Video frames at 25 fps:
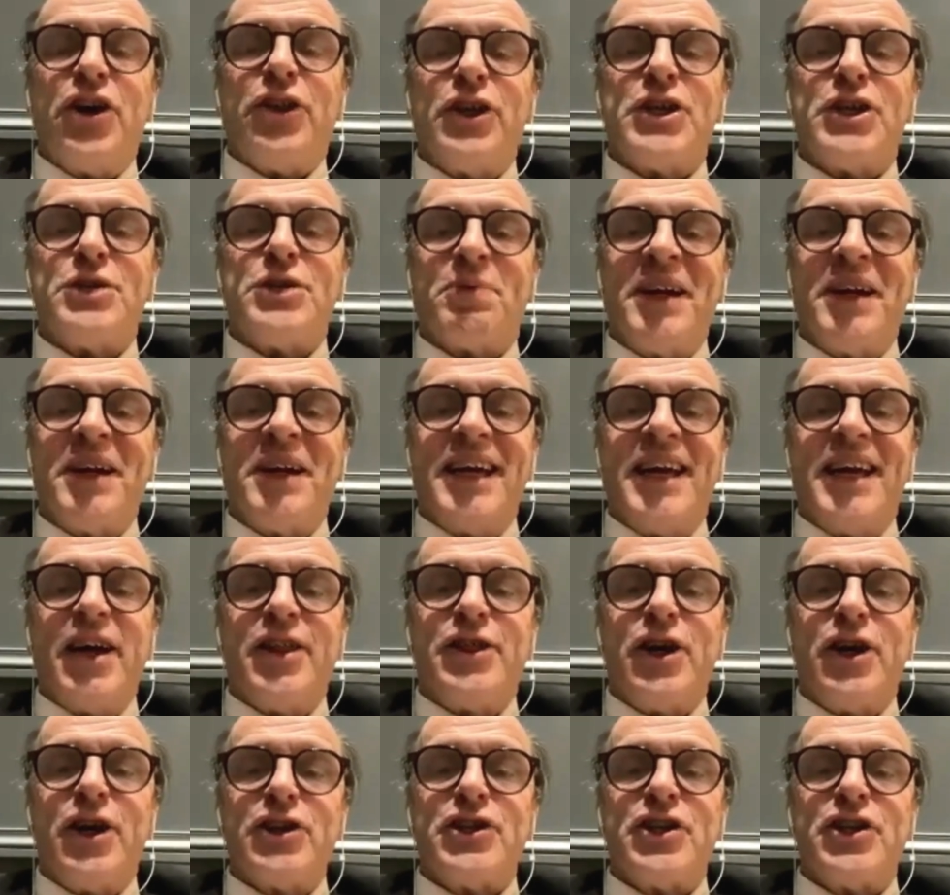the spring
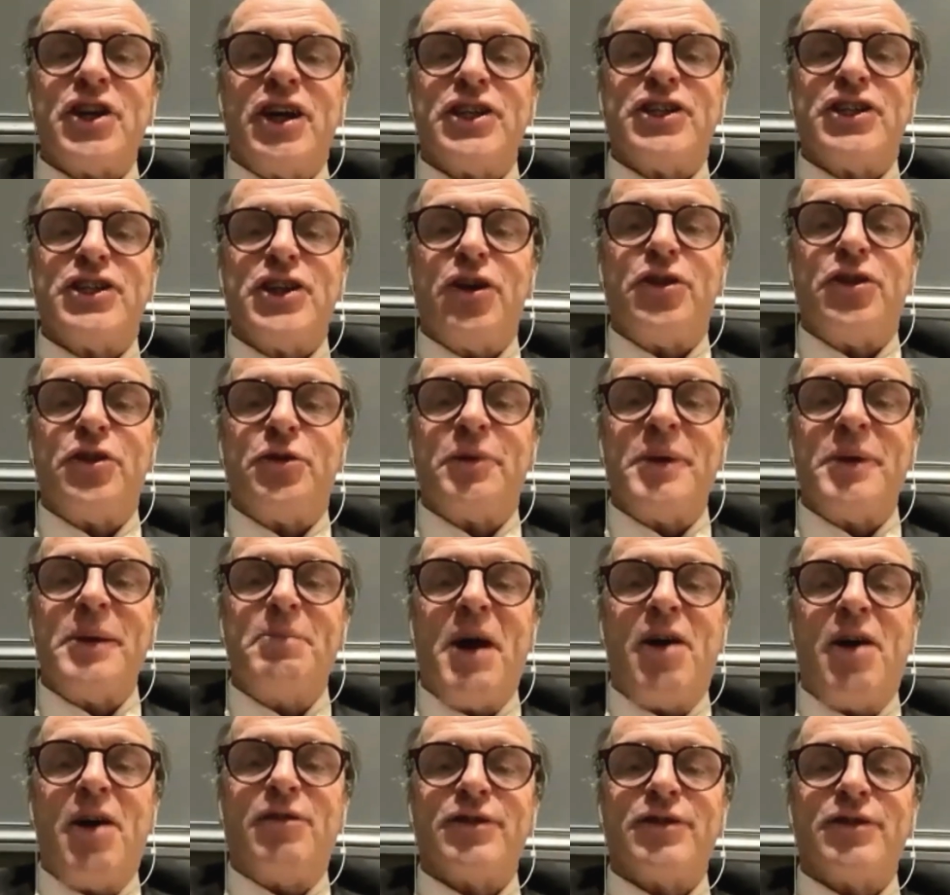and enjoy the
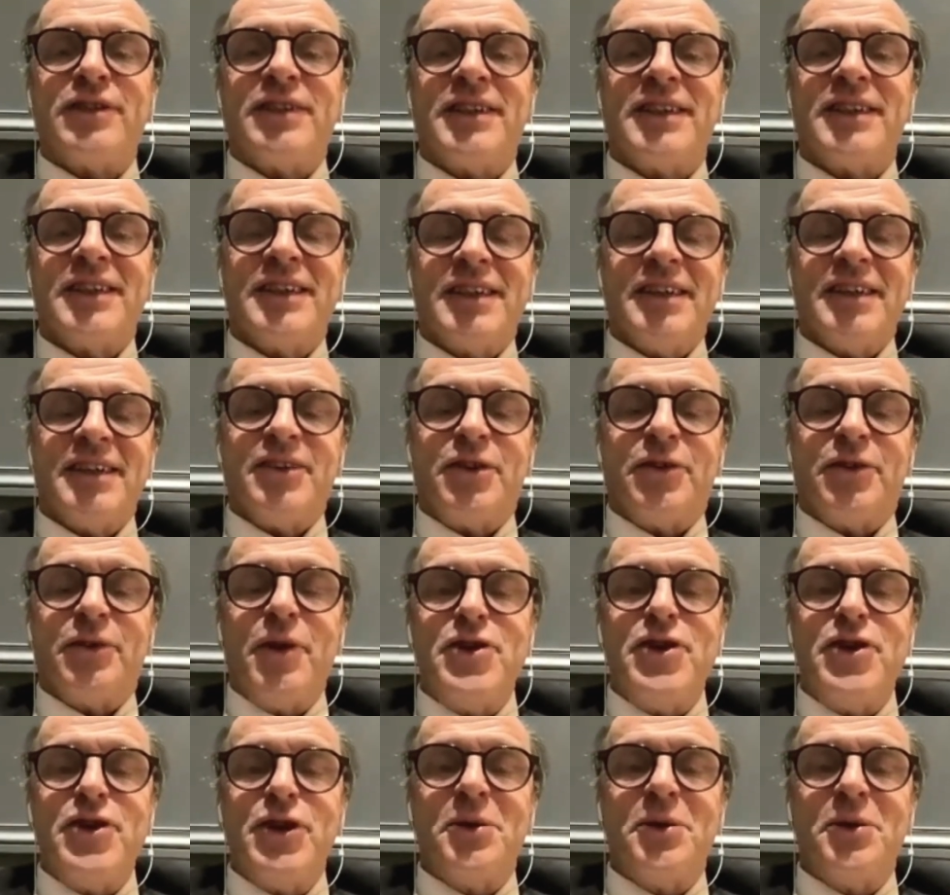rebound, the
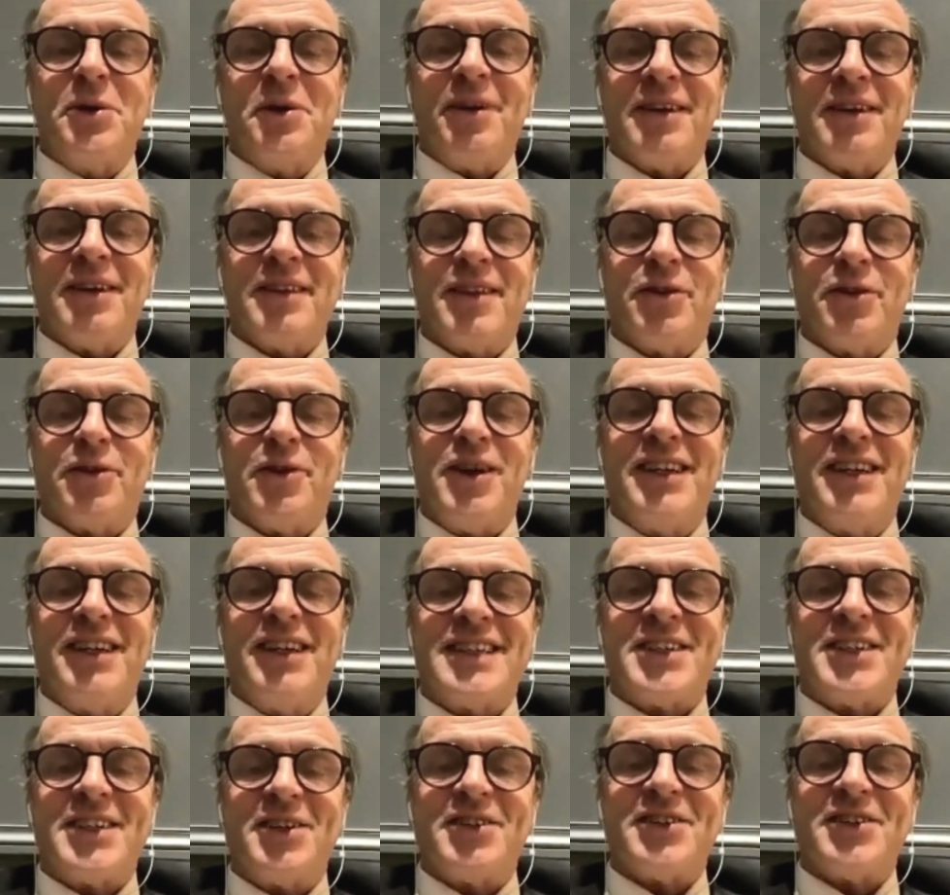renewal, the
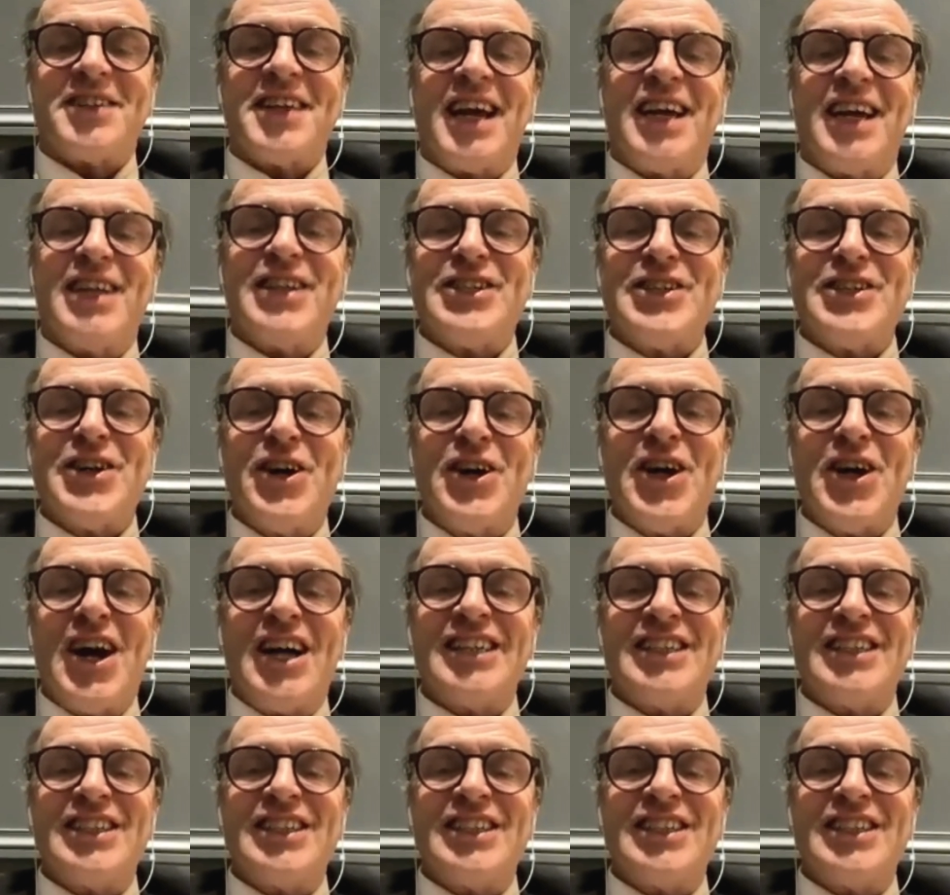renaissance. Enjoy.